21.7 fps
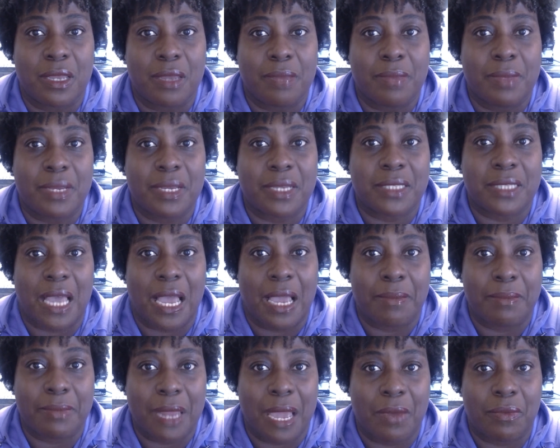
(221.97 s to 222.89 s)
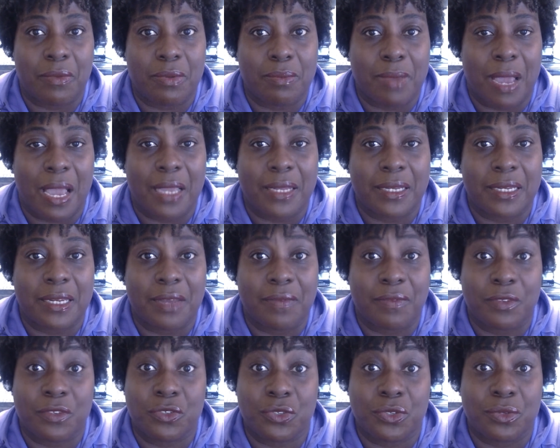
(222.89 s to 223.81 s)
because I'm not reminded of
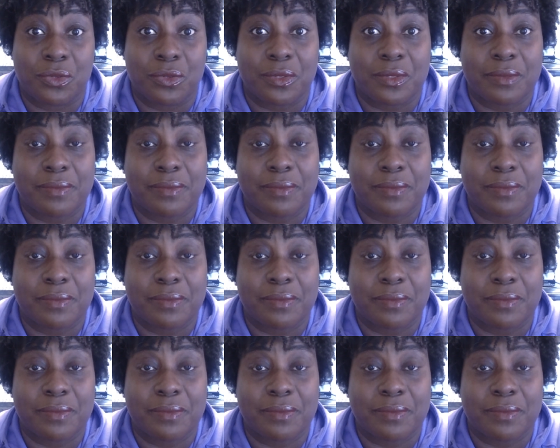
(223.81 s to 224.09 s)
the truth.